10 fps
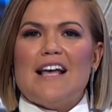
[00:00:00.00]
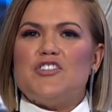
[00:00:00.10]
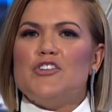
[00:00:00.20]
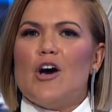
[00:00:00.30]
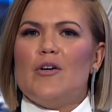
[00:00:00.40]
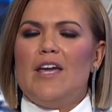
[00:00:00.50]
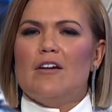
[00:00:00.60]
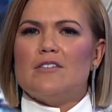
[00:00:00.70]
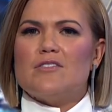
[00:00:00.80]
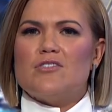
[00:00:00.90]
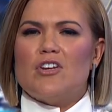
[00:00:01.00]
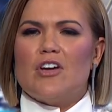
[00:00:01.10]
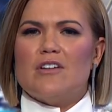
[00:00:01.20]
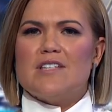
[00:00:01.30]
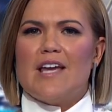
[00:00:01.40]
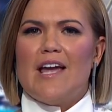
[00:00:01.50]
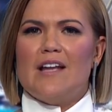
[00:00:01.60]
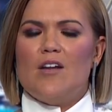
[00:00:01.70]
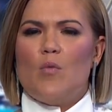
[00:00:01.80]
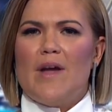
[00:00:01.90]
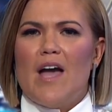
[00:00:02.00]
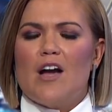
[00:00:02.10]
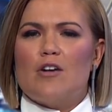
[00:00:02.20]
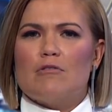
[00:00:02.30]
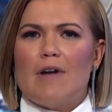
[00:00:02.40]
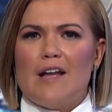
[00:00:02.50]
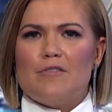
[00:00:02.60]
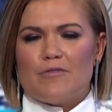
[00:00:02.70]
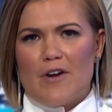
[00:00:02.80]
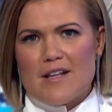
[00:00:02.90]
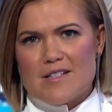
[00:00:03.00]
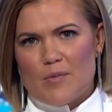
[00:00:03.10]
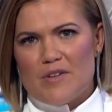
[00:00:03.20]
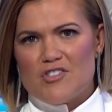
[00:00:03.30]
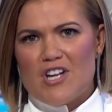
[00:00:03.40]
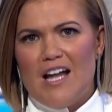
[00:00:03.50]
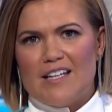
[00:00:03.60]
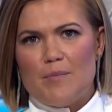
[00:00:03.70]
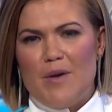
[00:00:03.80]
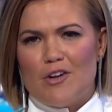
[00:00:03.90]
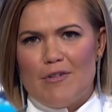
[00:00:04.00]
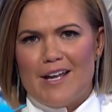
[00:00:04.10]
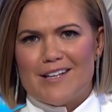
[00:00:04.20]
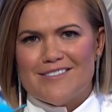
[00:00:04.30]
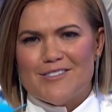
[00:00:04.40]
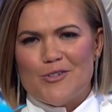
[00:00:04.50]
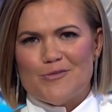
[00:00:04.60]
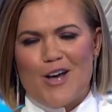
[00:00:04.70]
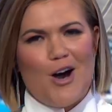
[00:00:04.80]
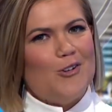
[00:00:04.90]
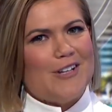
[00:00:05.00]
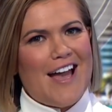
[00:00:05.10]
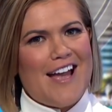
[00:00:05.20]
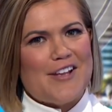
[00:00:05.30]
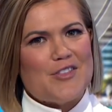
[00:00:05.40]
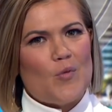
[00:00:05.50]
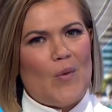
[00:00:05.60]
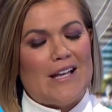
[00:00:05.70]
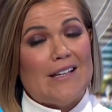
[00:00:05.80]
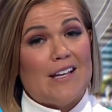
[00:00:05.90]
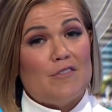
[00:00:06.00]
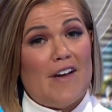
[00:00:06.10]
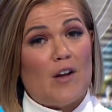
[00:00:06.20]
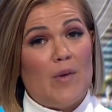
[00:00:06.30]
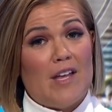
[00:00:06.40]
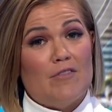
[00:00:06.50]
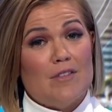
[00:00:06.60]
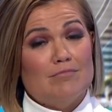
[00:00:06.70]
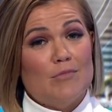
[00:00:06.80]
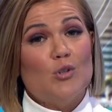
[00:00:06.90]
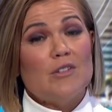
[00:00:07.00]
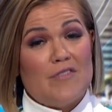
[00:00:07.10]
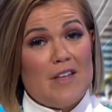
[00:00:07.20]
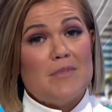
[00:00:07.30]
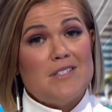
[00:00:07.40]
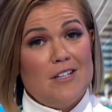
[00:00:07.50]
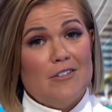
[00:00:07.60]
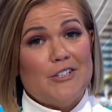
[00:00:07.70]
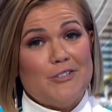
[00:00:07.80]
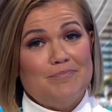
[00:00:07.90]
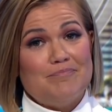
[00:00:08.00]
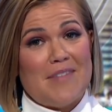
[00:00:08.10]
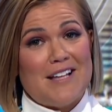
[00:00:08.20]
Do you know, here on Studio ten, we are great friends with Charlie Pickering and the whole gang at The Weekly. In fact, we give them all of their material. Yeah.